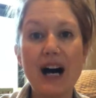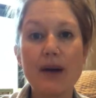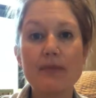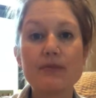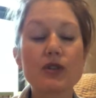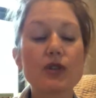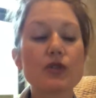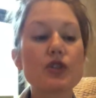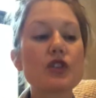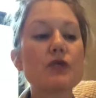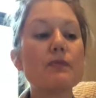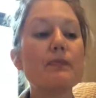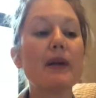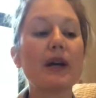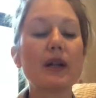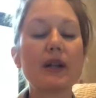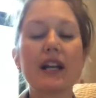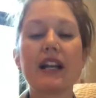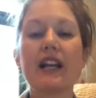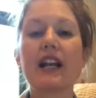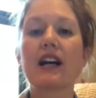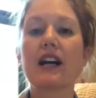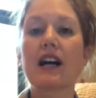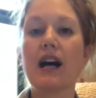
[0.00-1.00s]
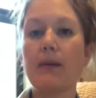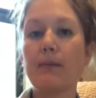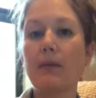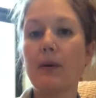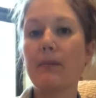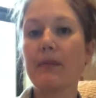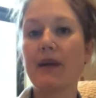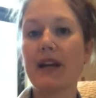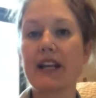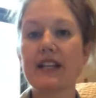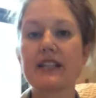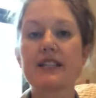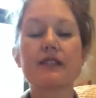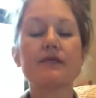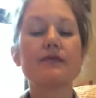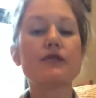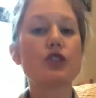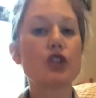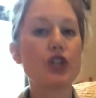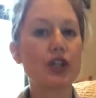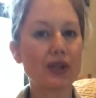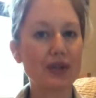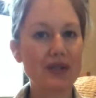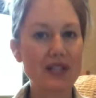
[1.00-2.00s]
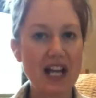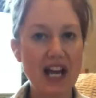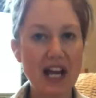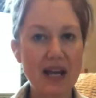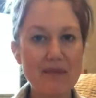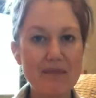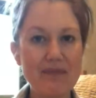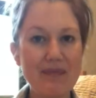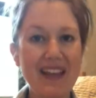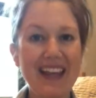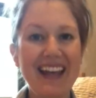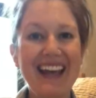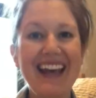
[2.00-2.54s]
So just build in a couple minutes of chill time.